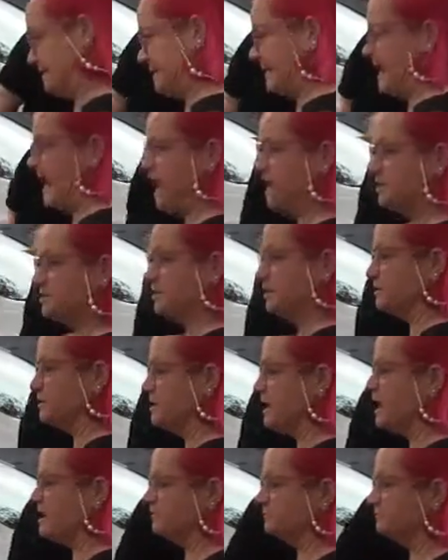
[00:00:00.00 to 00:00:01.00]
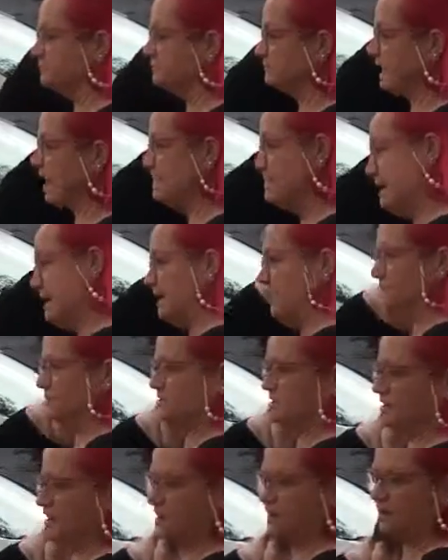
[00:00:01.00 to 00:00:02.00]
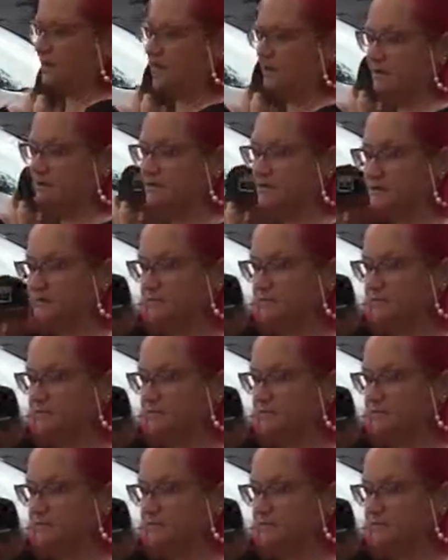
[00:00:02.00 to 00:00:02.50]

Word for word: and see how it turns out. I bet it'll turn out good.